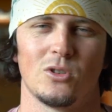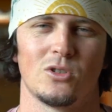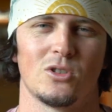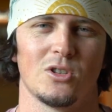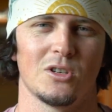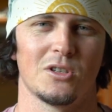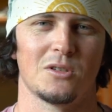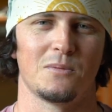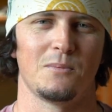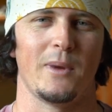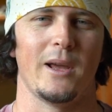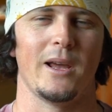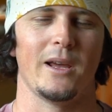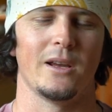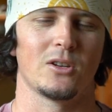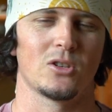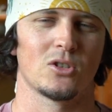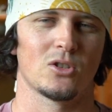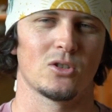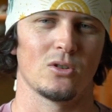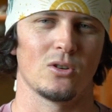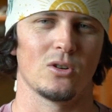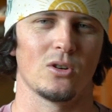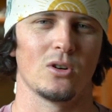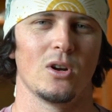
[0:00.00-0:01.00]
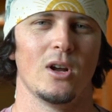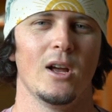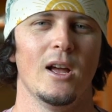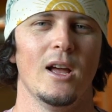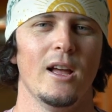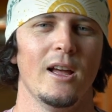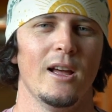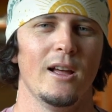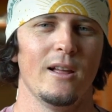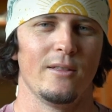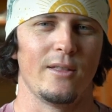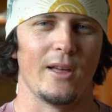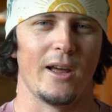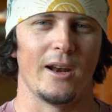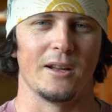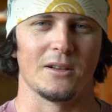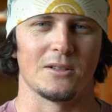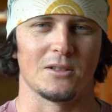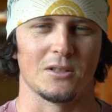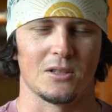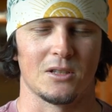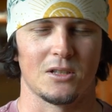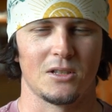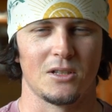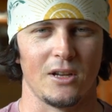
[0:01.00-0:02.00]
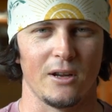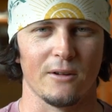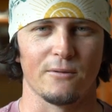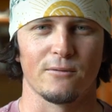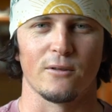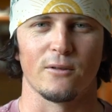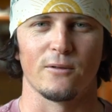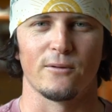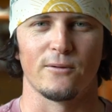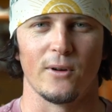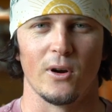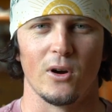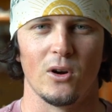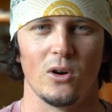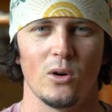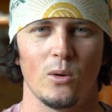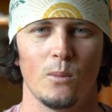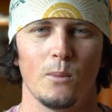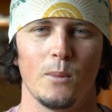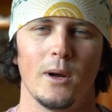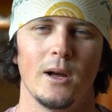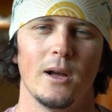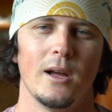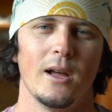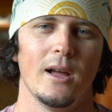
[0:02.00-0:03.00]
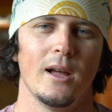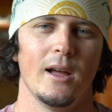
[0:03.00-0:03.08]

just make sure that it's a stiffer foam